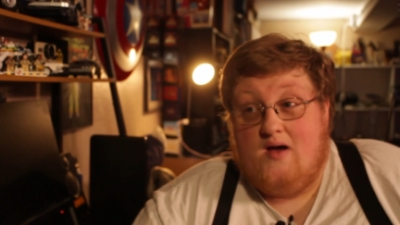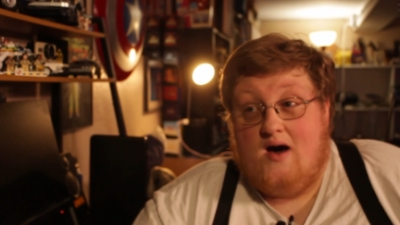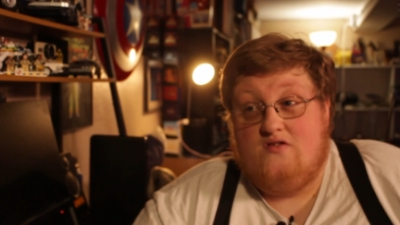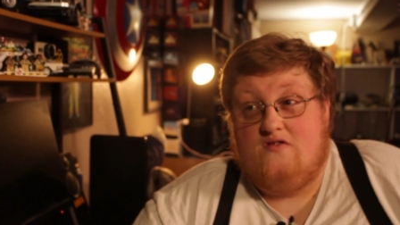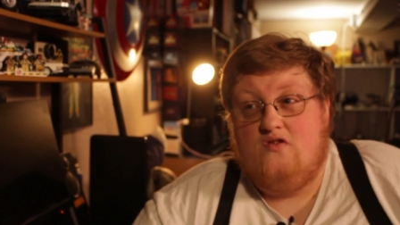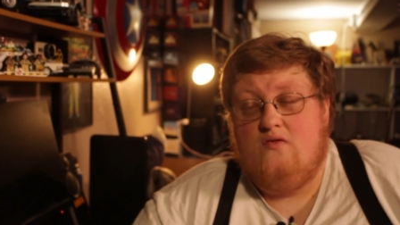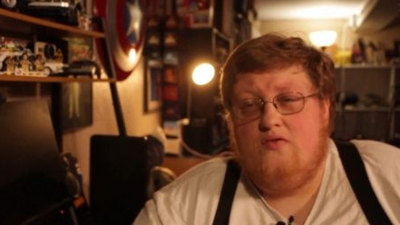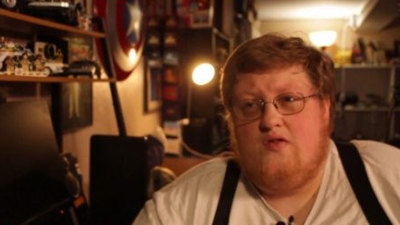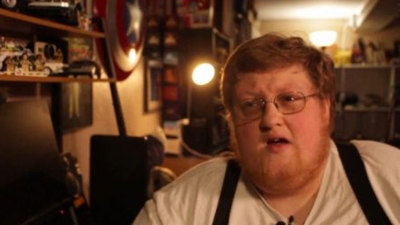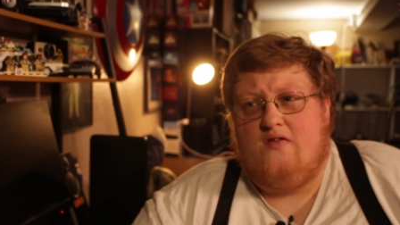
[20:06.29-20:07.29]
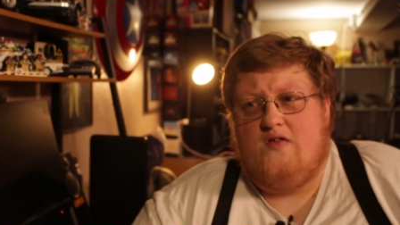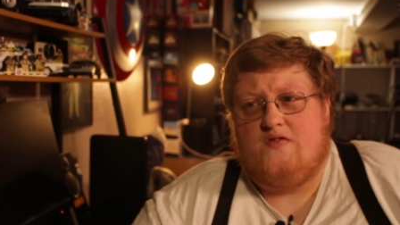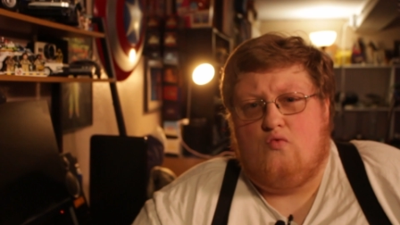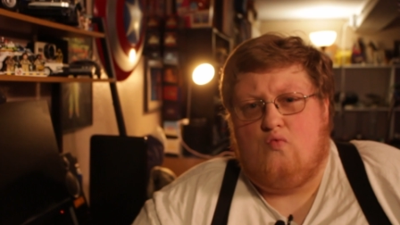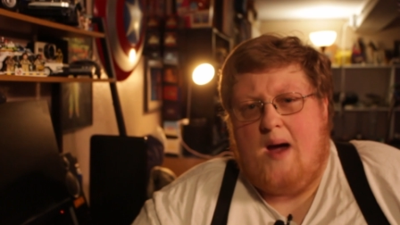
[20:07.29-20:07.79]
I do think
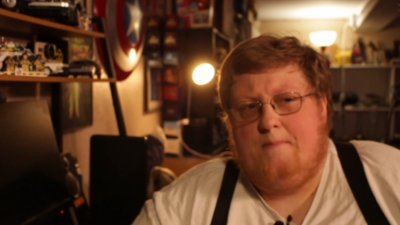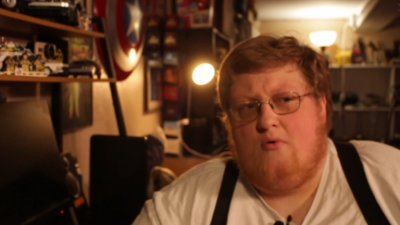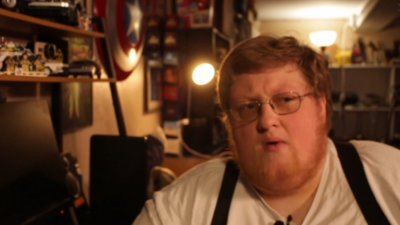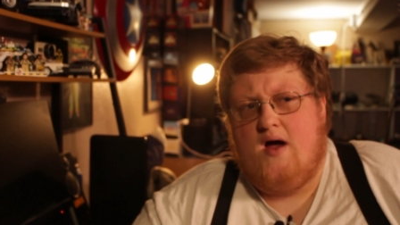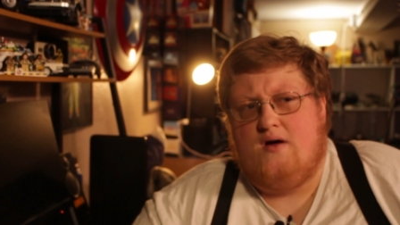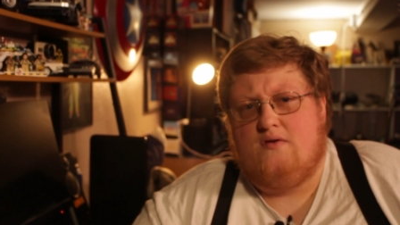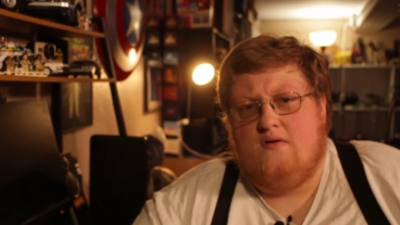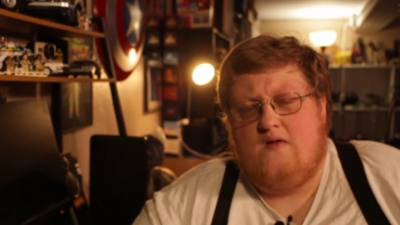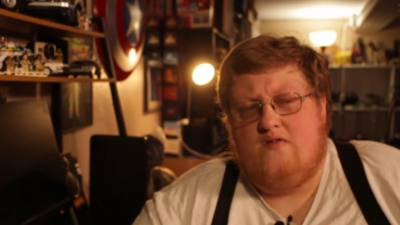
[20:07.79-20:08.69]
that the wraparound